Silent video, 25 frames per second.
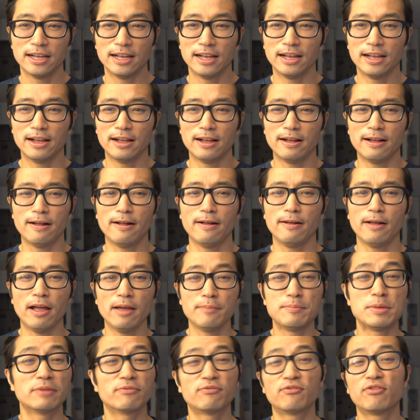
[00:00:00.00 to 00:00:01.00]

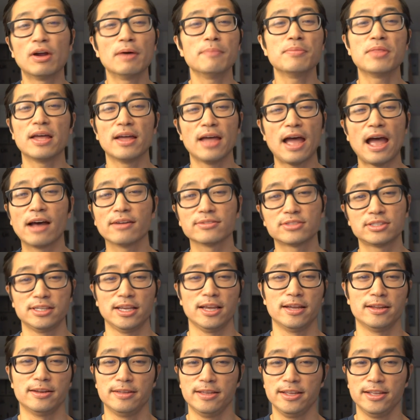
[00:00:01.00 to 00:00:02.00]
I mean, from the outset,